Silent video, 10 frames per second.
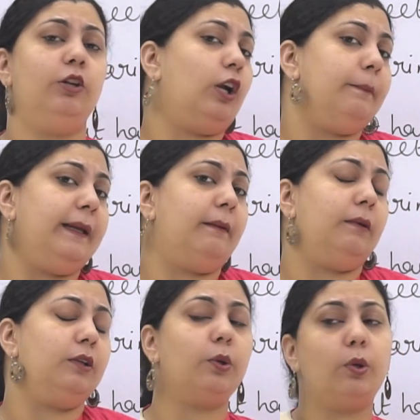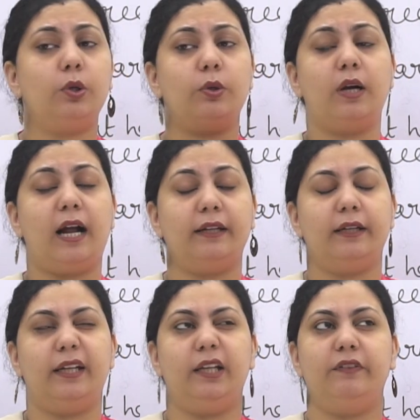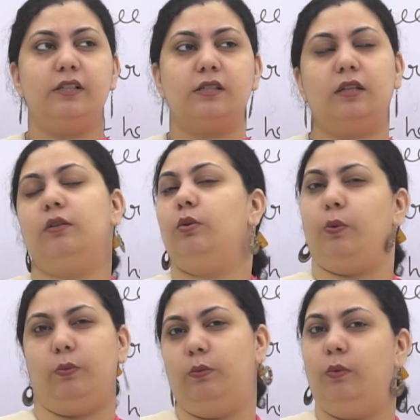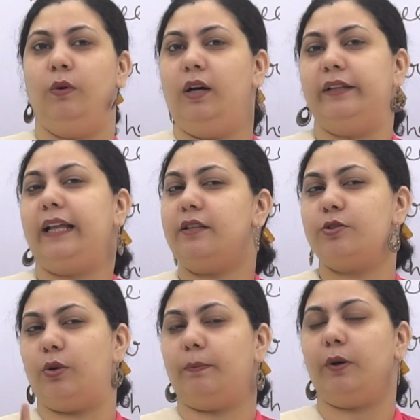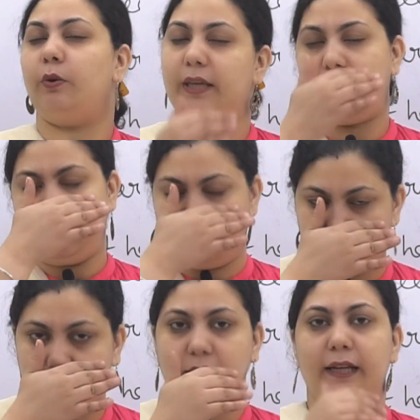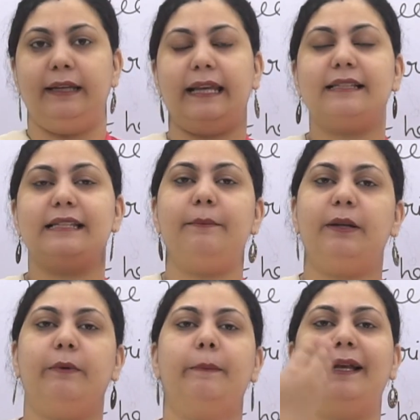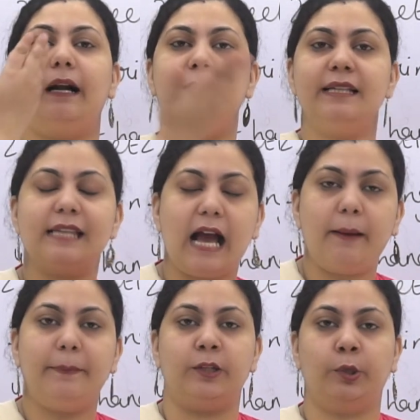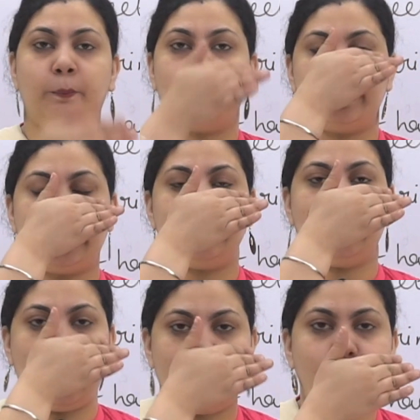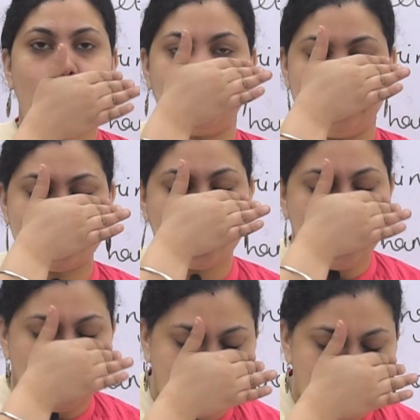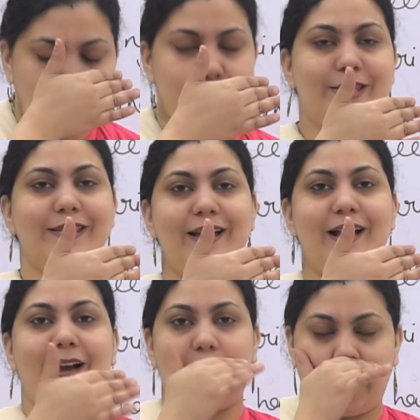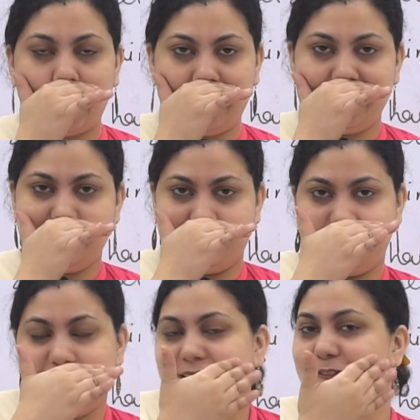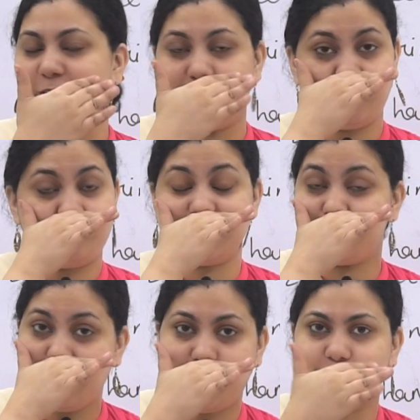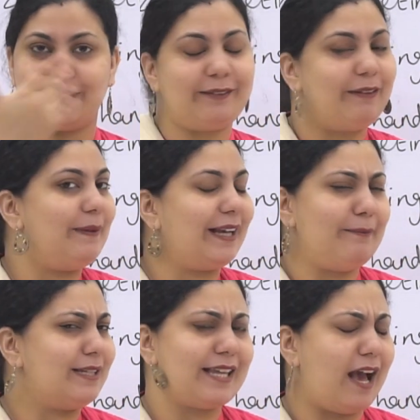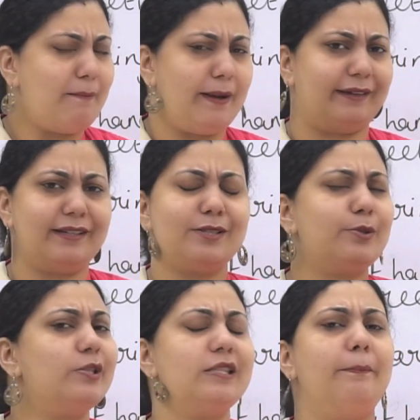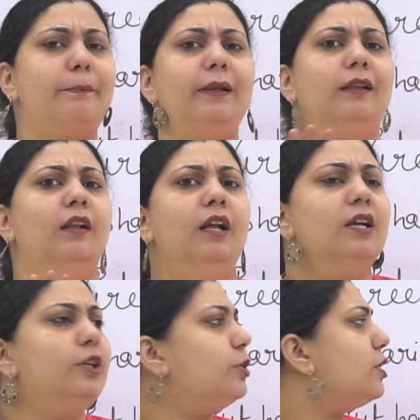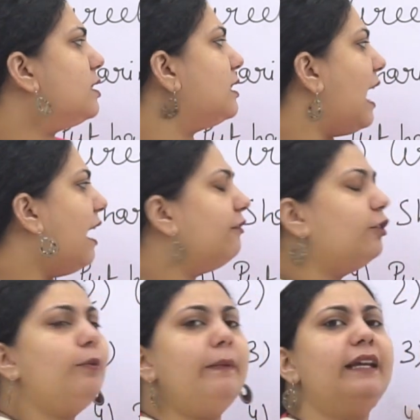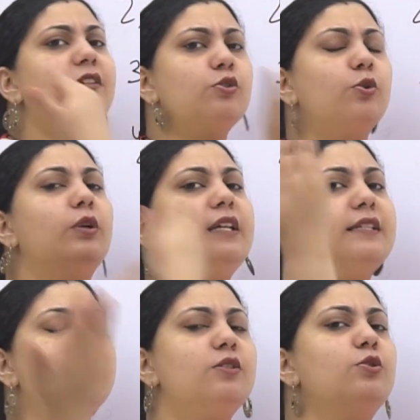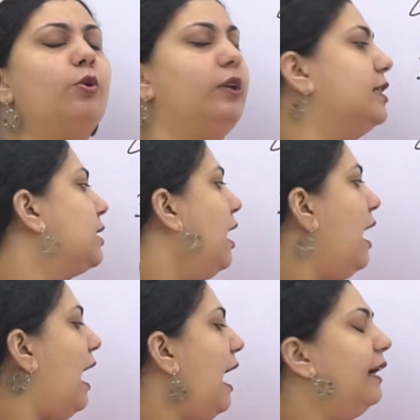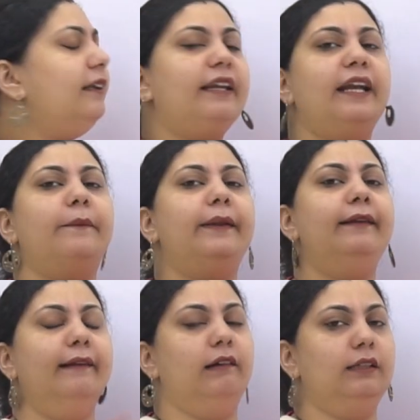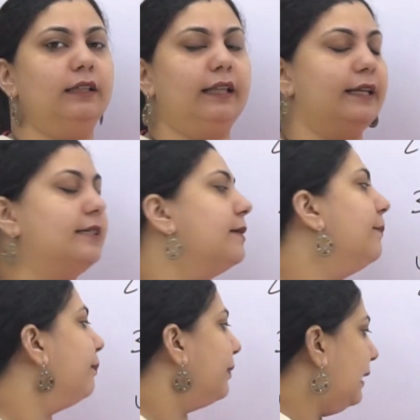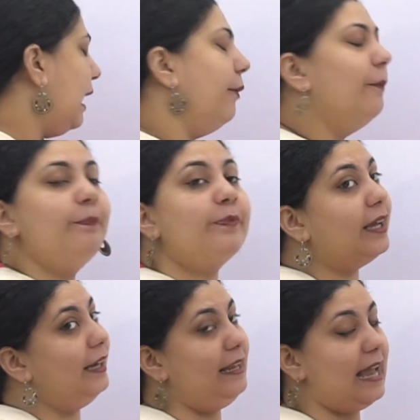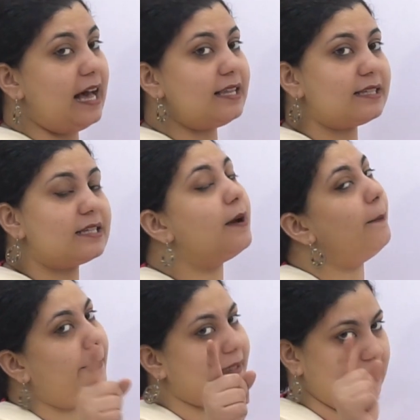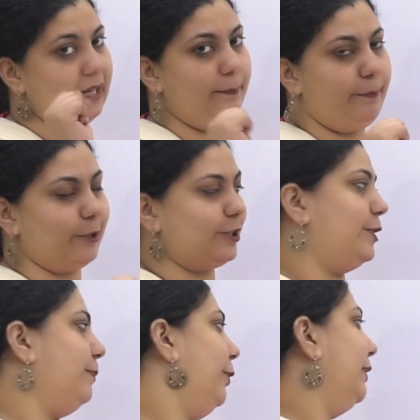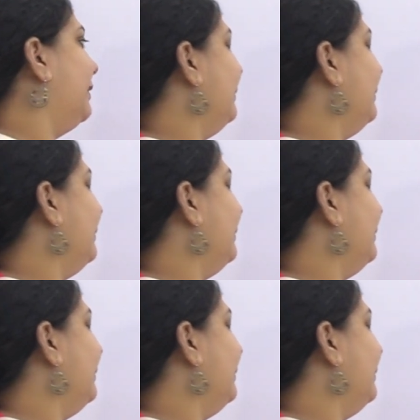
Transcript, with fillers: not be able to go to garden. And he will say, no, that's not okay. I'll put. Next time it will become his habit to put that hand on his nose, in front of his mouth. It will become his habit. It's so simple. You just have to make stories and stories, and kid will learn the things. Now, last but important point.